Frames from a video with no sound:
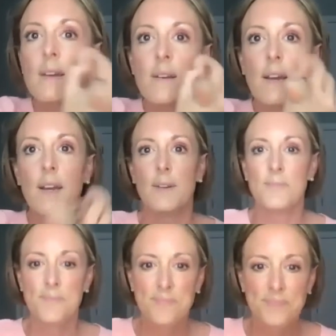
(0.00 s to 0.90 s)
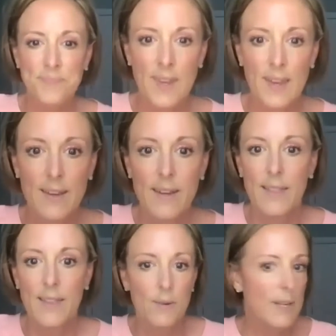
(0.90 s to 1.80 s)
Okay,
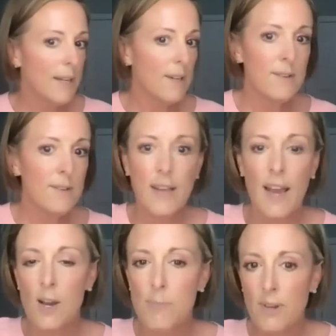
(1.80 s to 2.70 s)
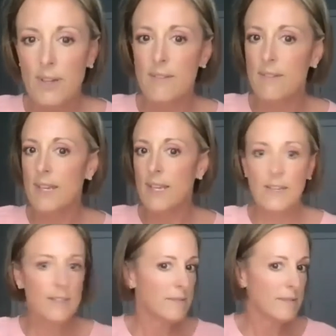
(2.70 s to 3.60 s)
there we go. I hope you can
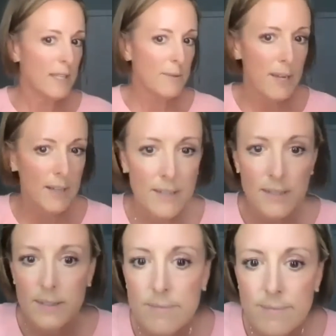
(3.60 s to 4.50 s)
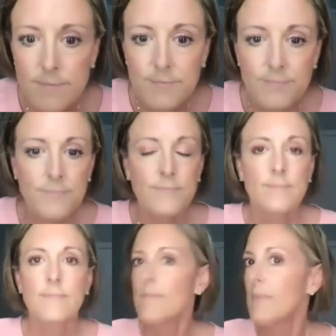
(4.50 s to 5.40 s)
see. Anyway,
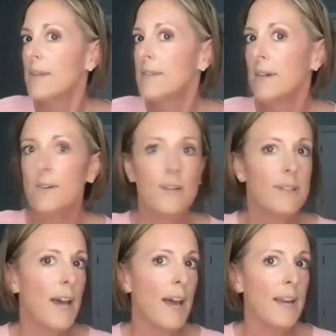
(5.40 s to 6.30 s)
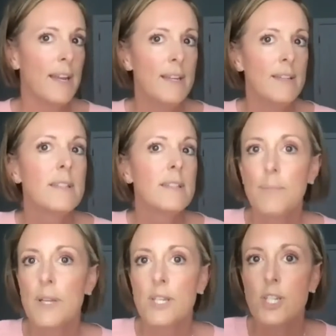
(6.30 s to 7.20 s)
so that is
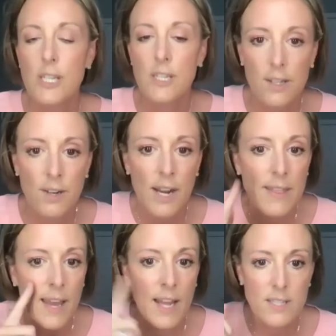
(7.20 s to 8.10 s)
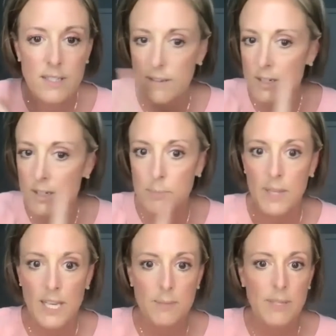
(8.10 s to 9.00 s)
lip and cheek color, and that's good
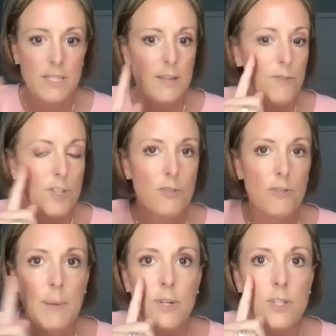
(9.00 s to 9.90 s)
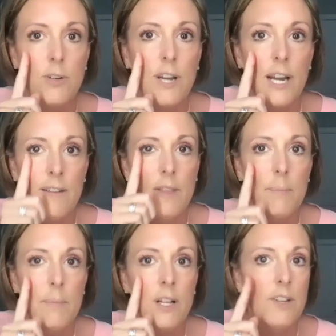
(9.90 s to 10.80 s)
placement to remember. So kind of the
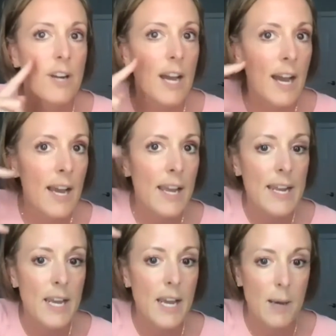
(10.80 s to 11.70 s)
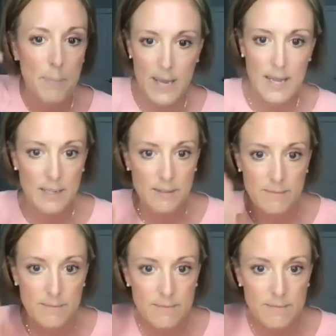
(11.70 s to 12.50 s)
middle of your eye and up and